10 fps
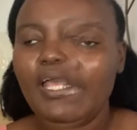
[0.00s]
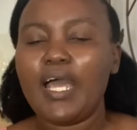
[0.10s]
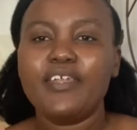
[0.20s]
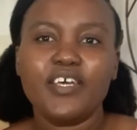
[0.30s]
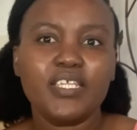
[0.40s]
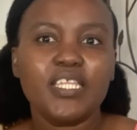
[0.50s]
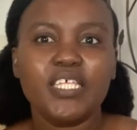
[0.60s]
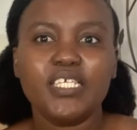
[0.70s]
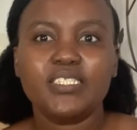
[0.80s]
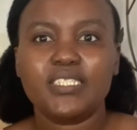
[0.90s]
Another
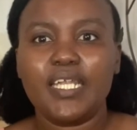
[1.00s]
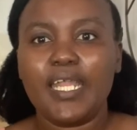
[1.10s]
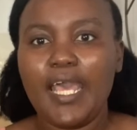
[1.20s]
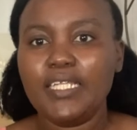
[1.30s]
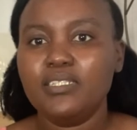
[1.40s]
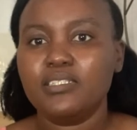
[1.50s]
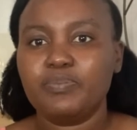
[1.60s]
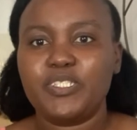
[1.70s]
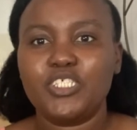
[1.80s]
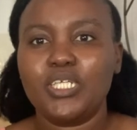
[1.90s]
thing is that at this
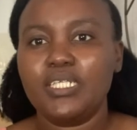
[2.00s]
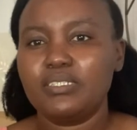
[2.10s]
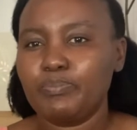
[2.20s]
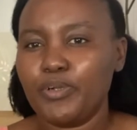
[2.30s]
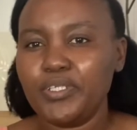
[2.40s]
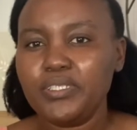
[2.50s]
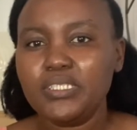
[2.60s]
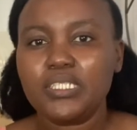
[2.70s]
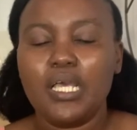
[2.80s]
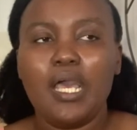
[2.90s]
particular point,